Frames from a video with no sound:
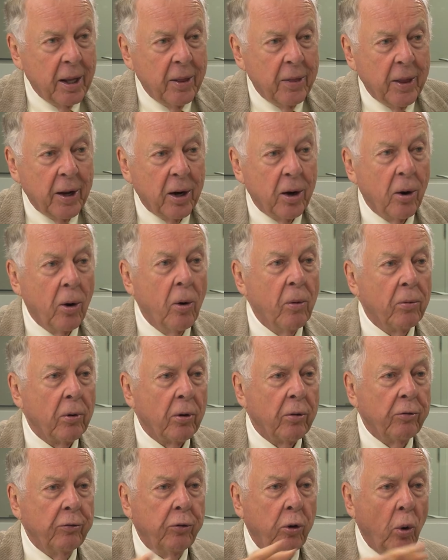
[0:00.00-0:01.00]
there are over
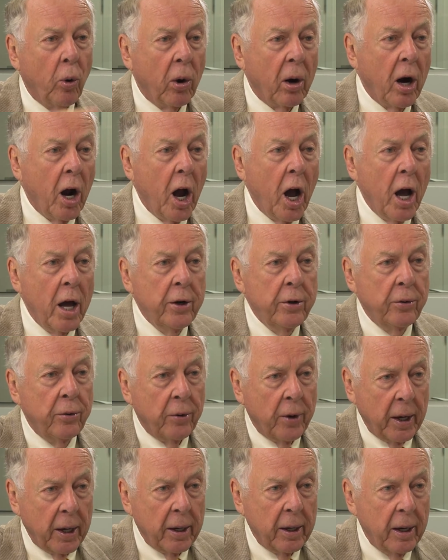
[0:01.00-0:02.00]

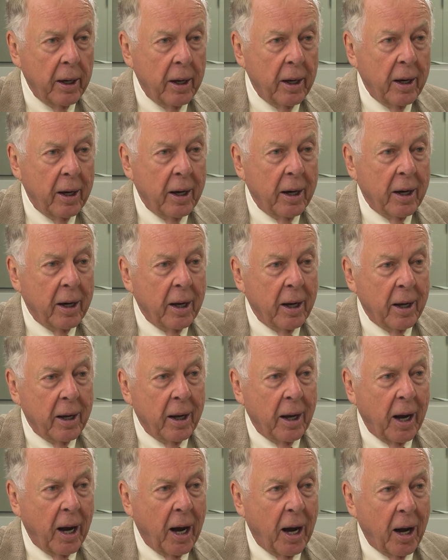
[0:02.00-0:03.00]
400
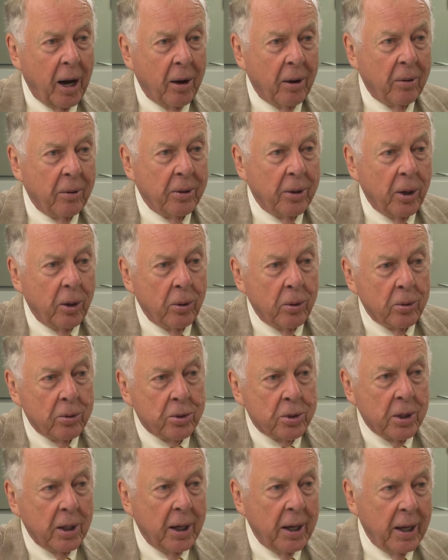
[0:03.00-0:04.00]
those
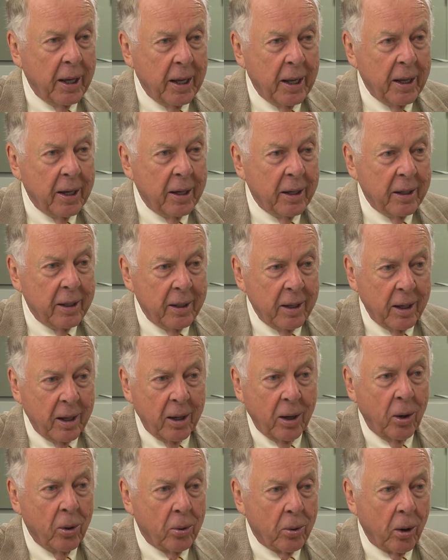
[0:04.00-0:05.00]
in
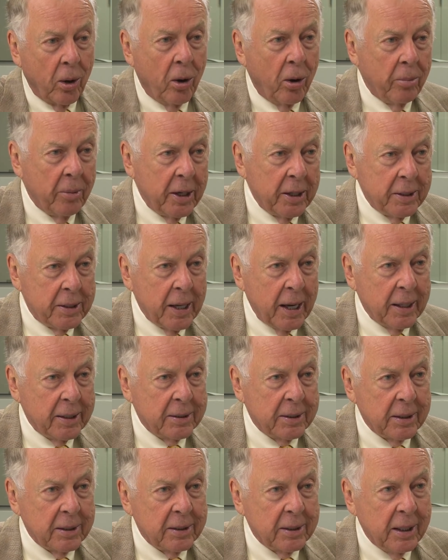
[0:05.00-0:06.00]
Oklahoma and
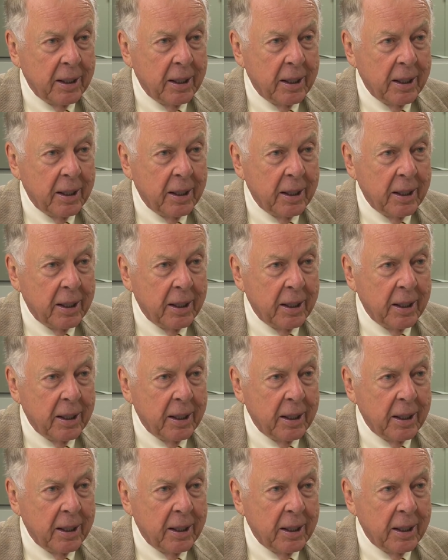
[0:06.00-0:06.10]
Texas.